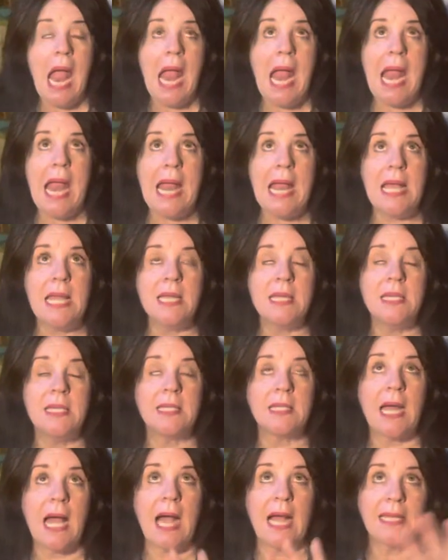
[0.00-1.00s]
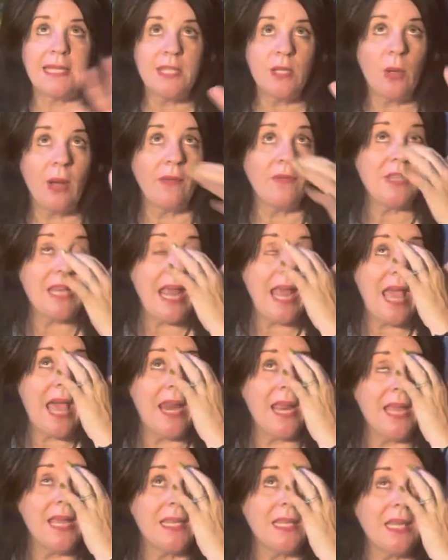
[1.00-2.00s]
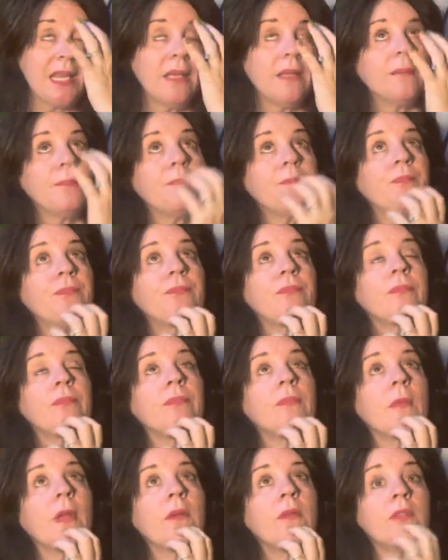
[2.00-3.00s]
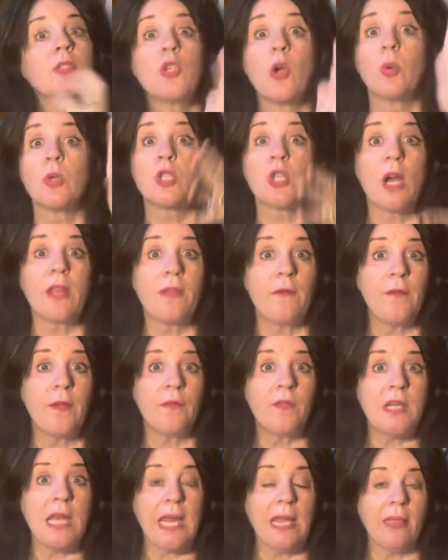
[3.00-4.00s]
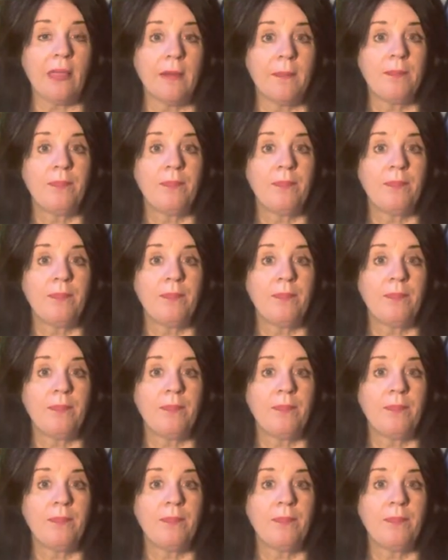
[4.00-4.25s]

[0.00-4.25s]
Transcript: And I still have to edit. So we'll start the 15th.